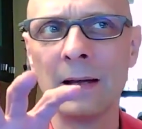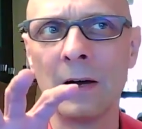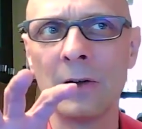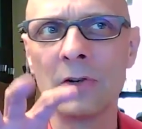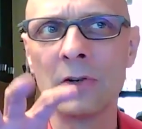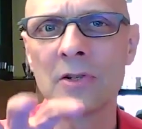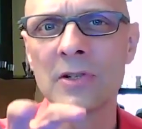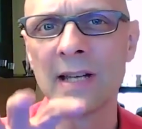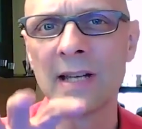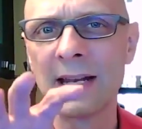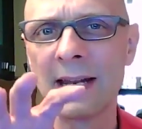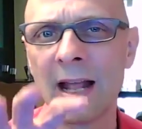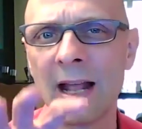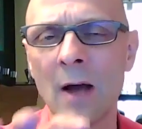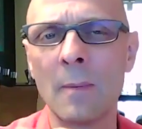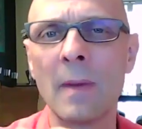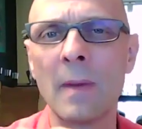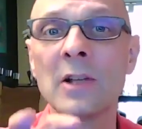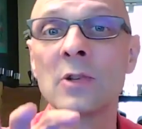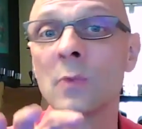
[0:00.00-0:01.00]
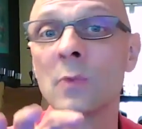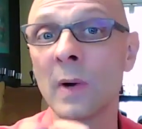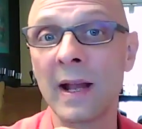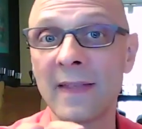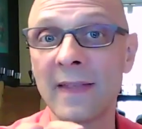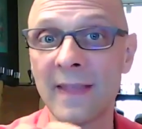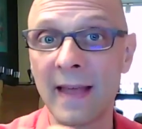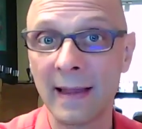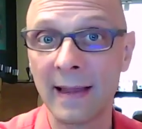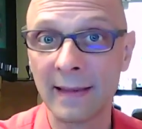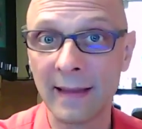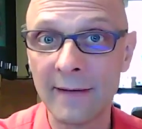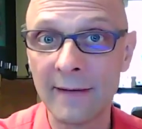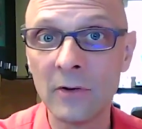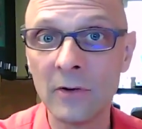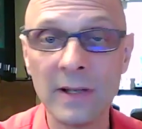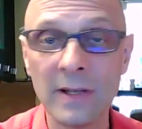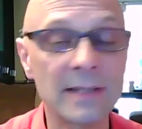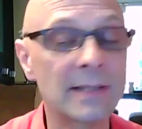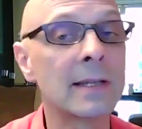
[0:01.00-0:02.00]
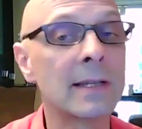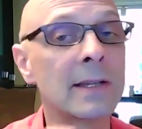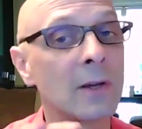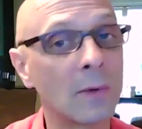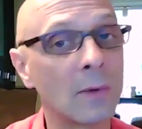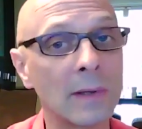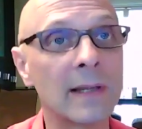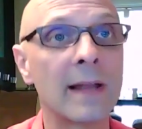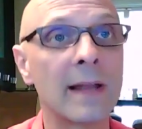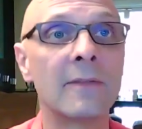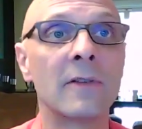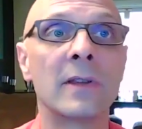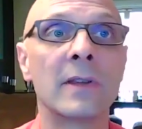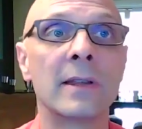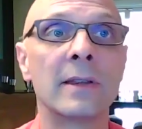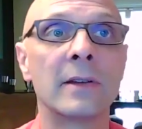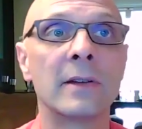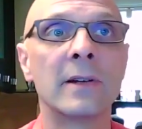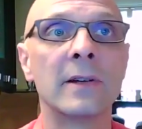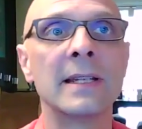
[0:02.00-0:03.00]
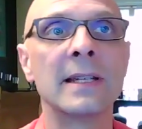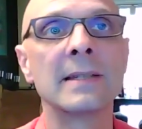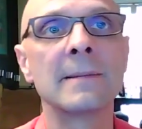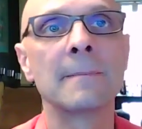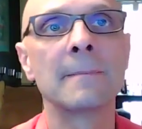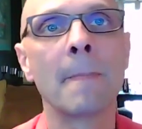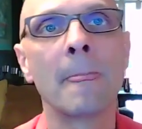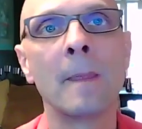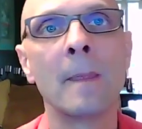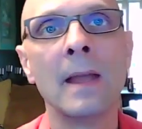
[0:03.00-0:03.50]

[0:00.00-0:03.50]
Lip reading: understanding how minds work at that level. And it's not the only level that there is.